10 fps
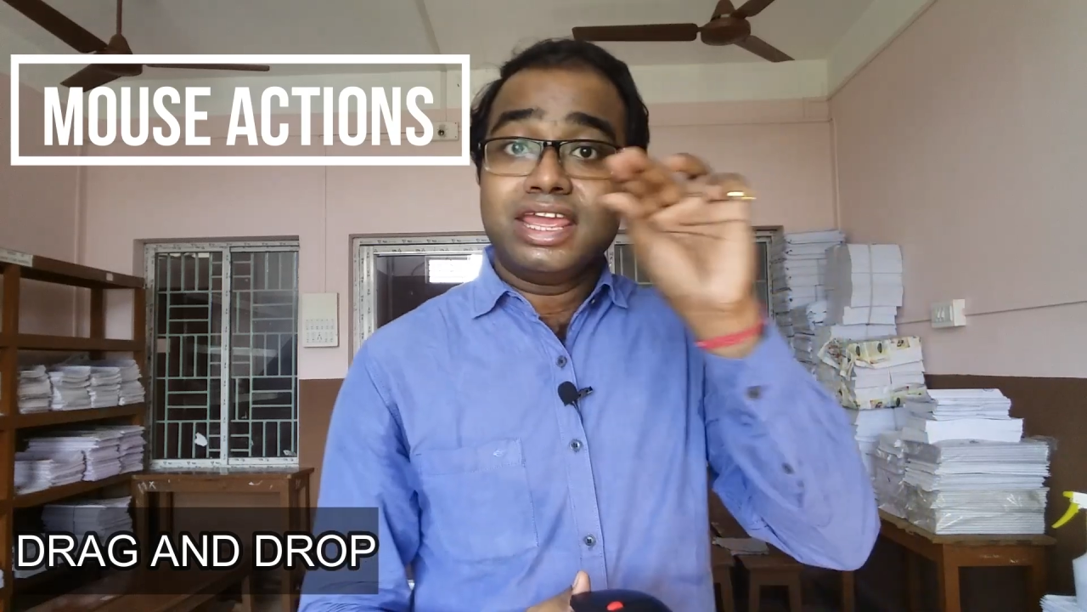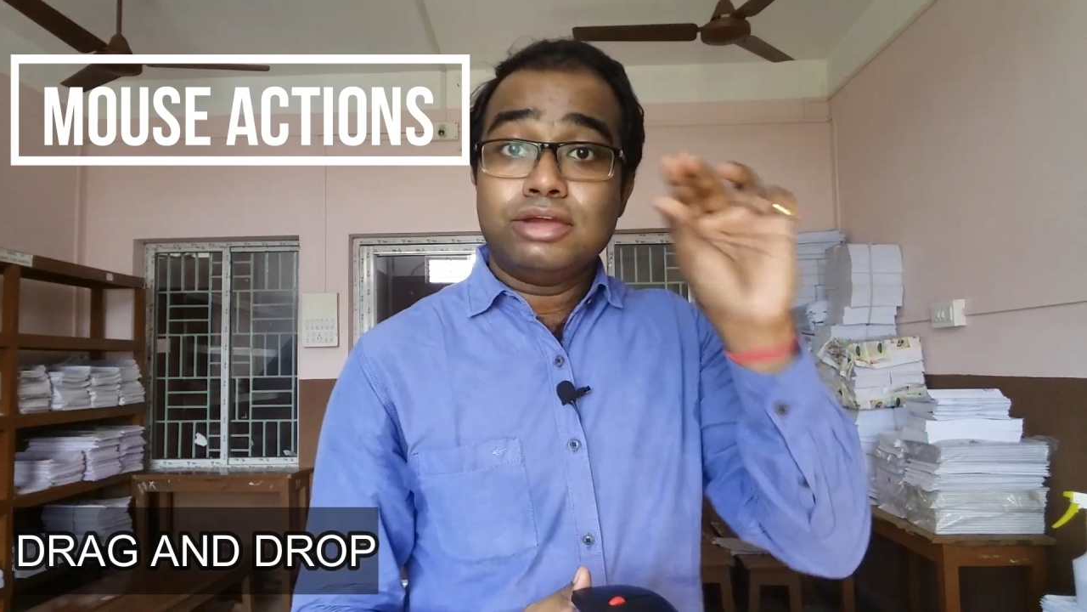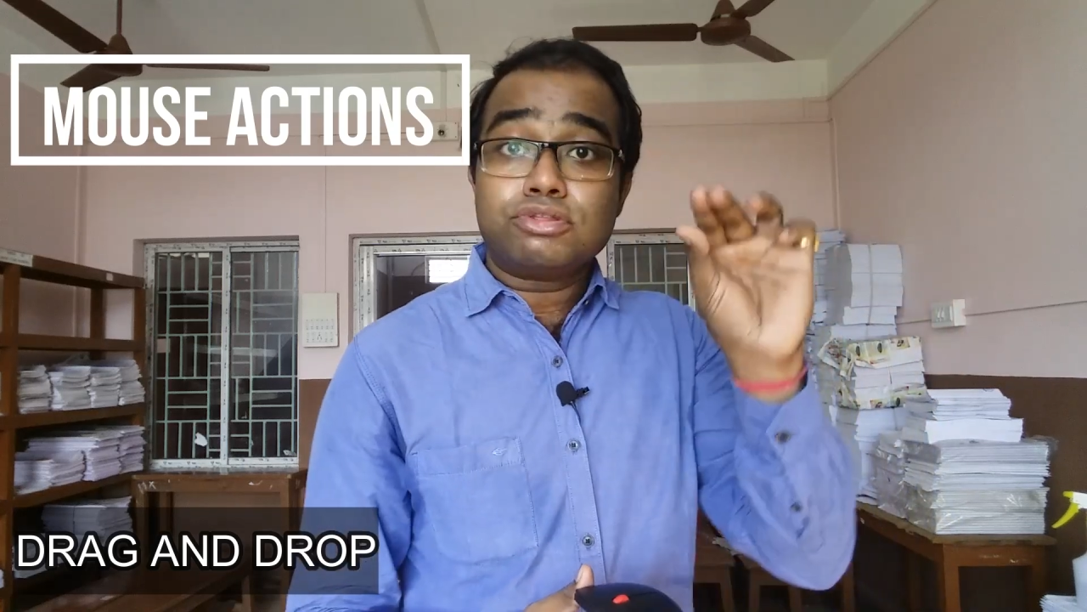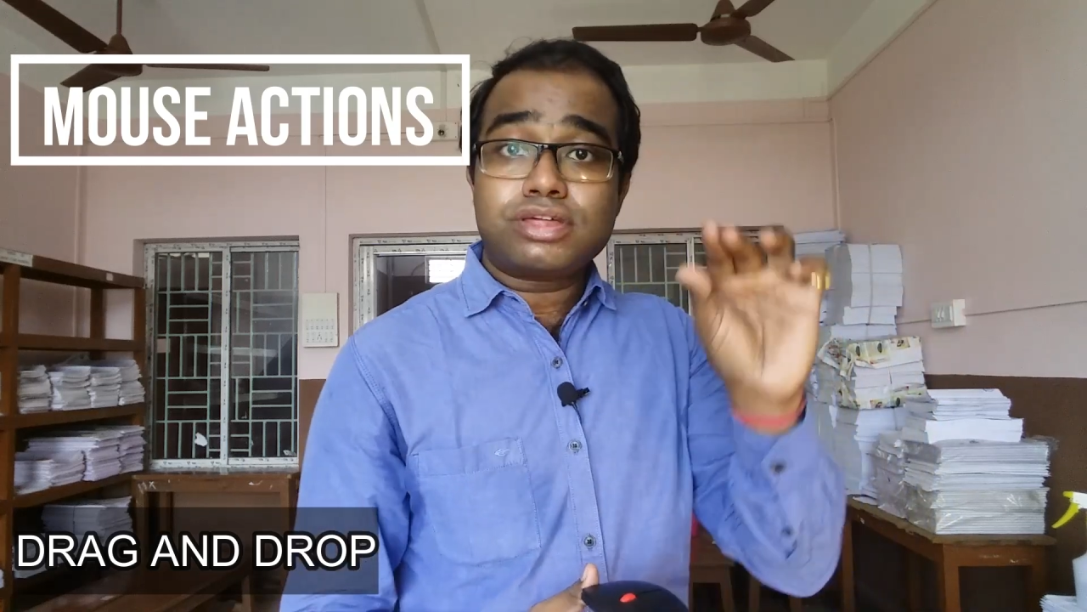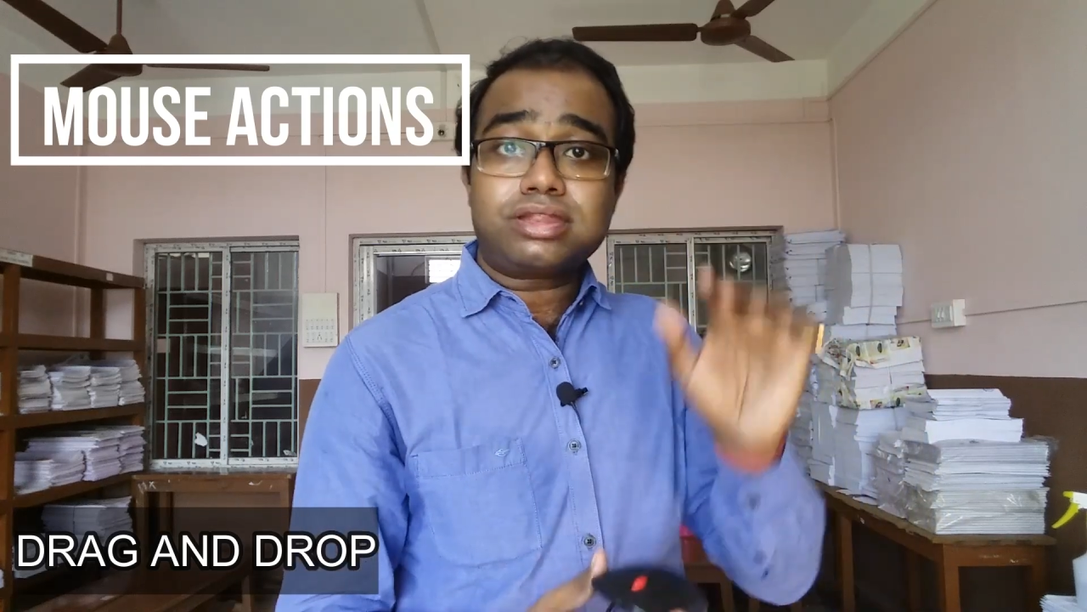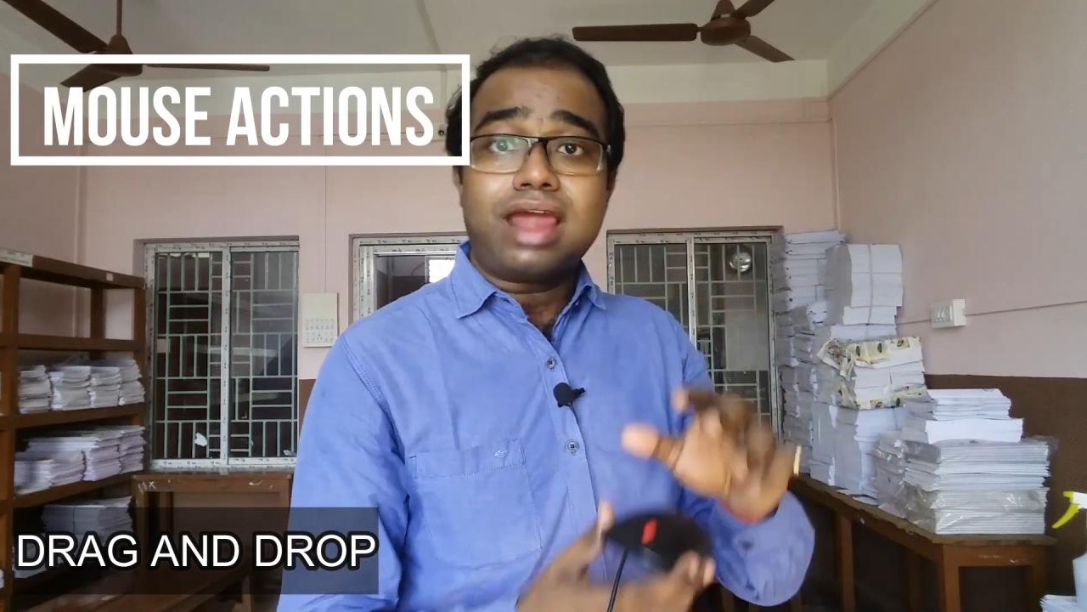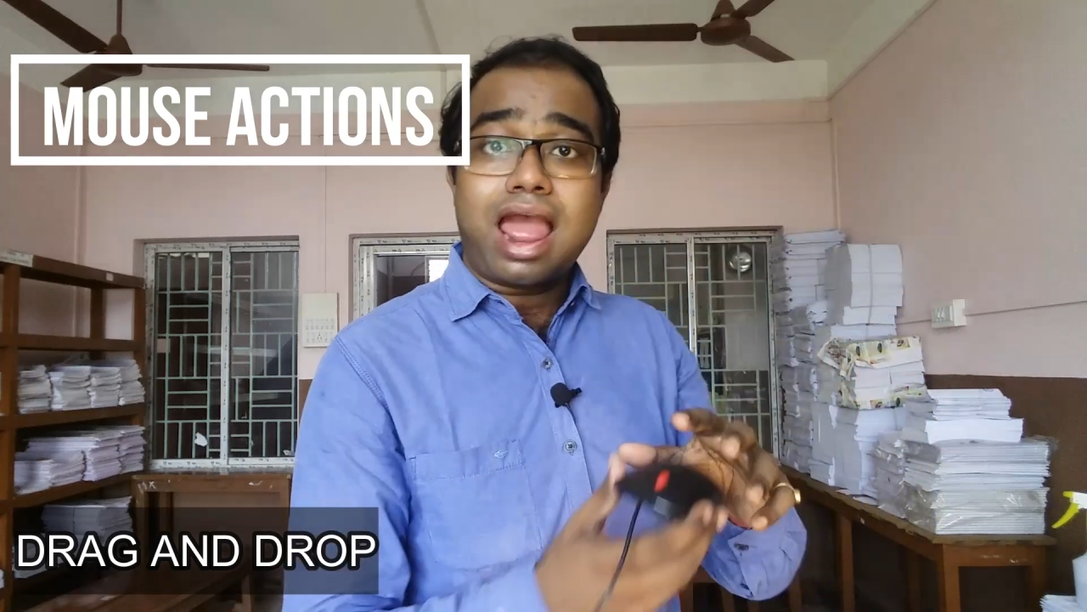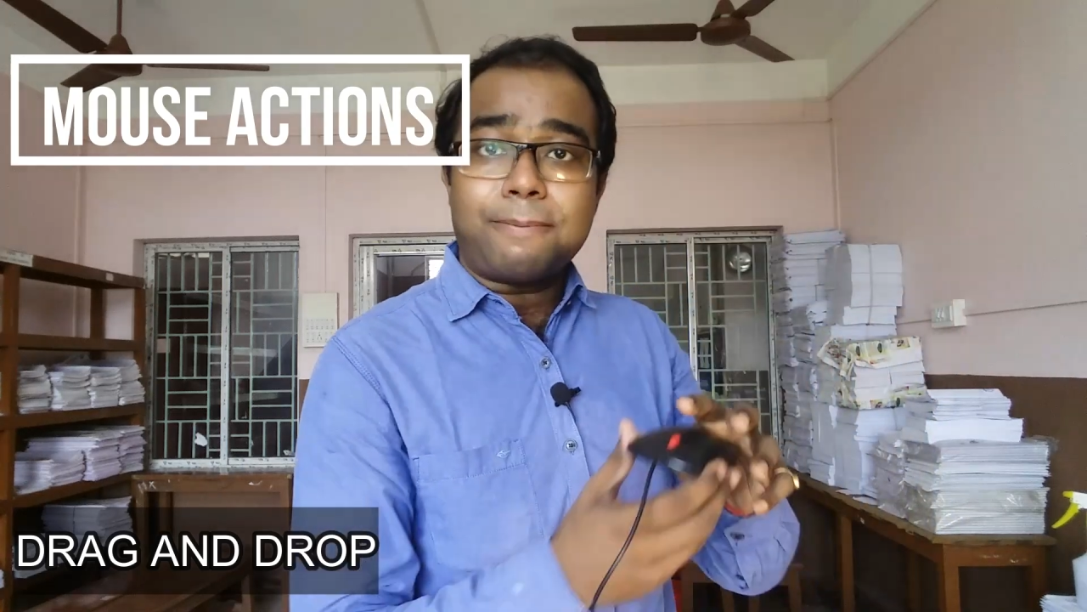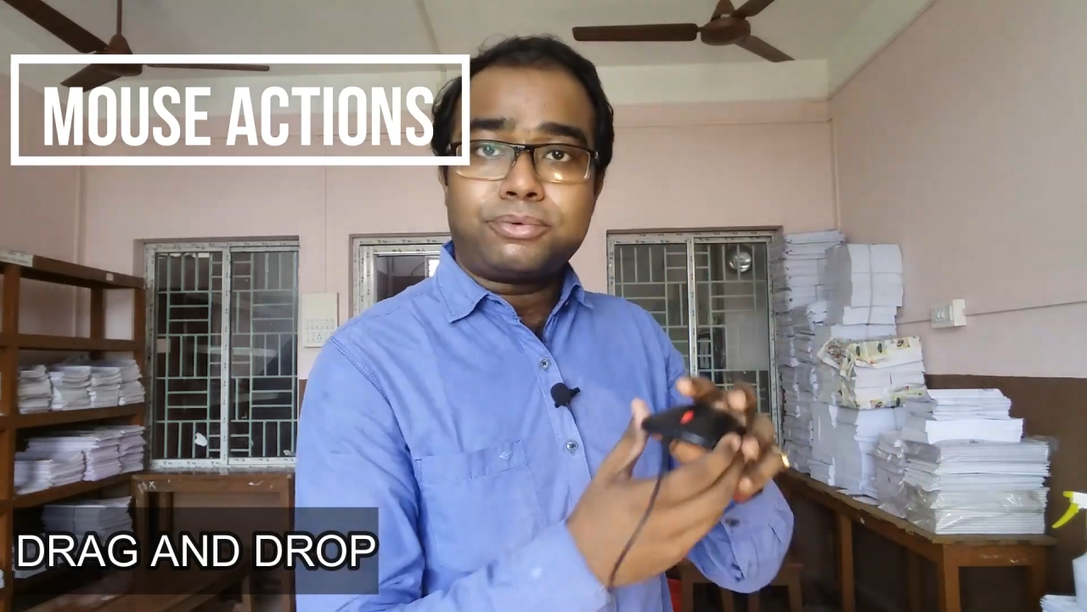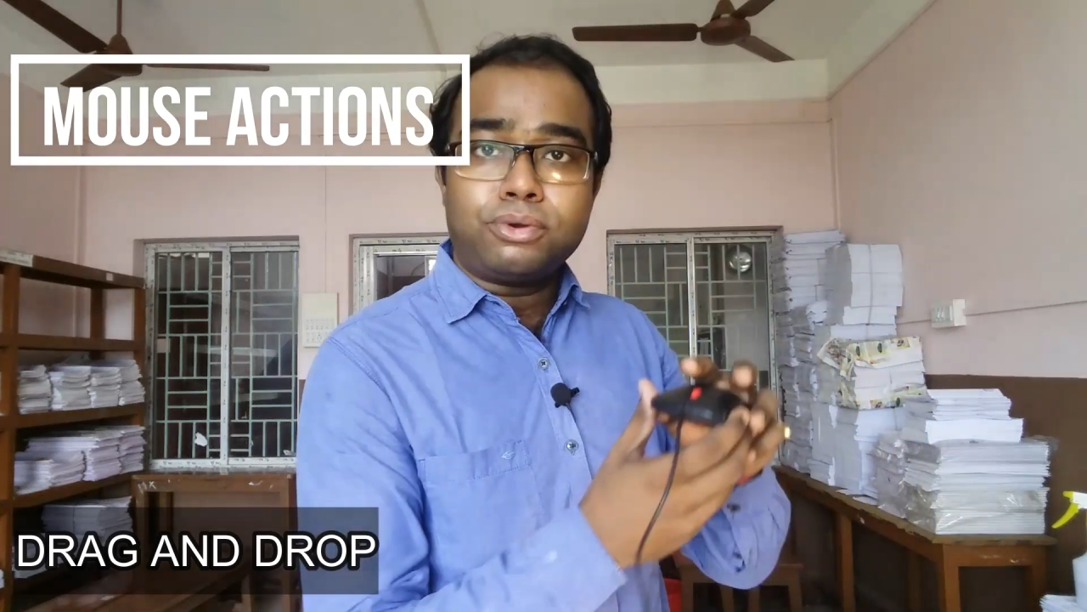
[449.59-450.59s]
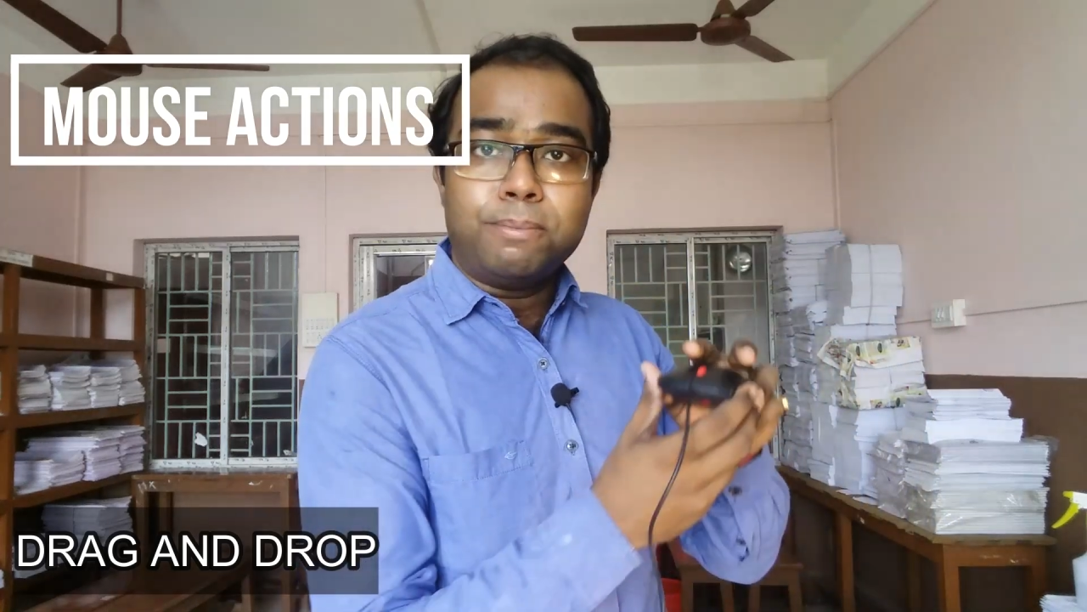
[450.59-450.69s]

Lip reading: you just have to